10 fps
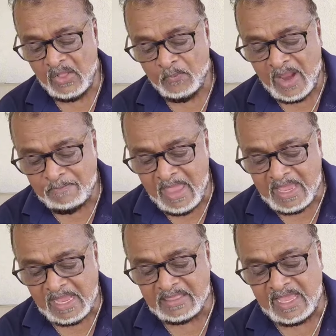when
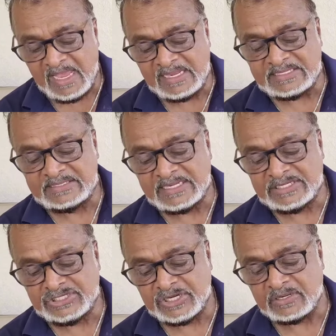making these
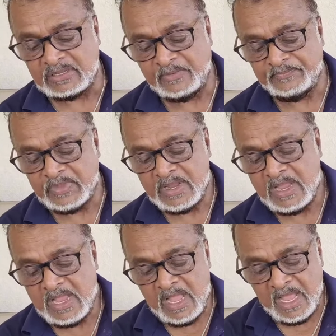decisions,
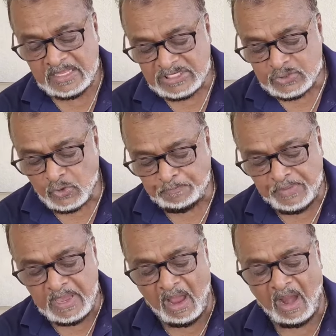it is good
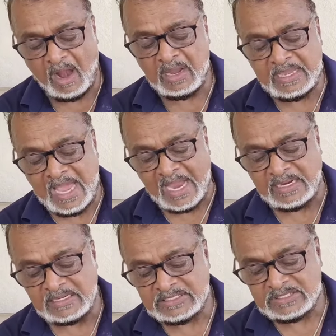PR
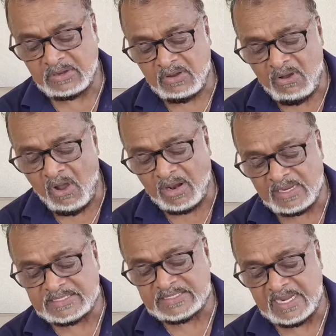guidance to call
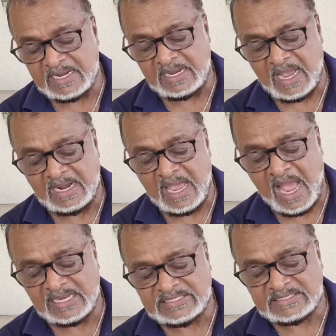us in and
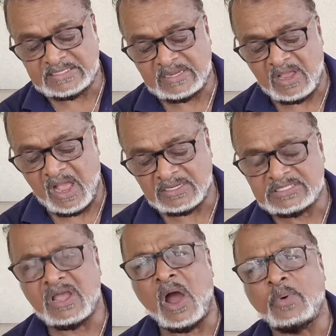ask
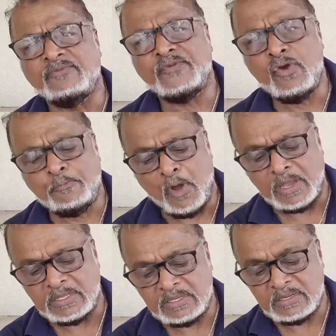us our
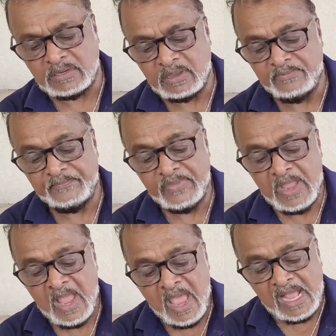viewpoint
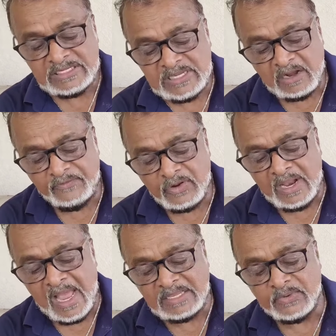instead of
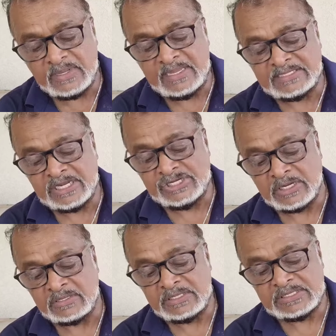unilateral
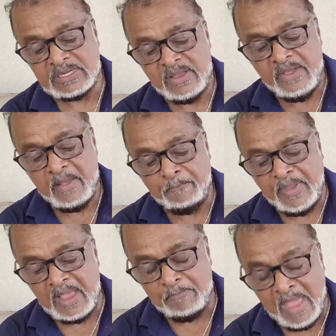decisions
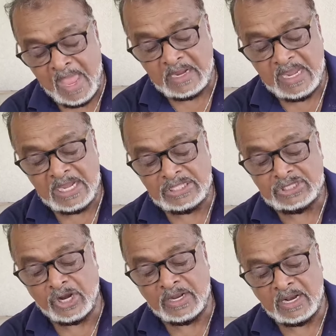being made
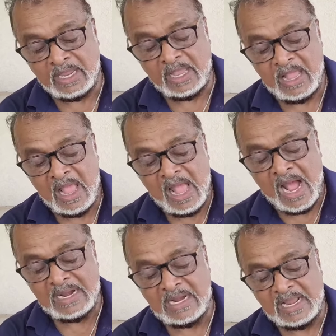internally
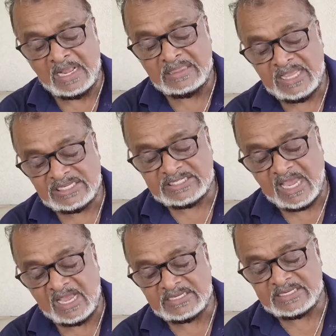and in this
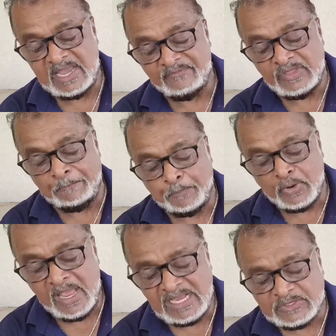case even the
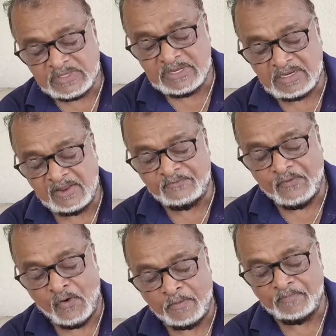police was not
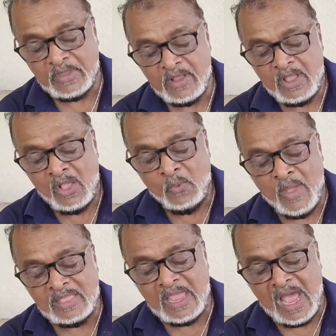informed
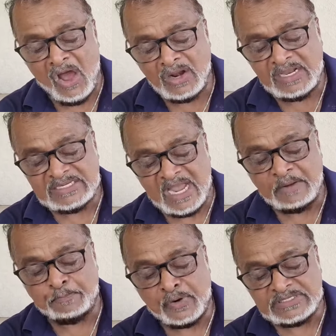when the
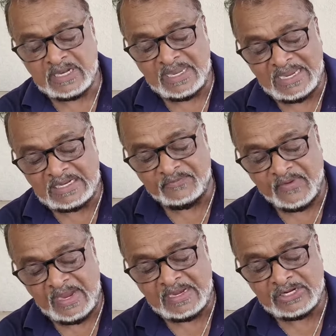undersigned personally
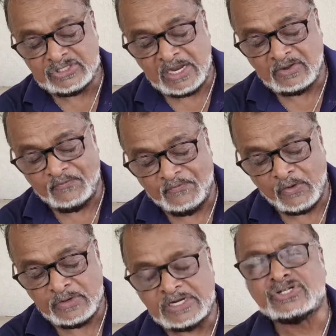intervened and tried to
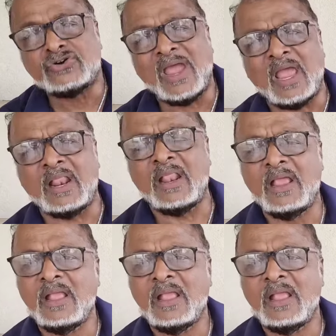follow the trail.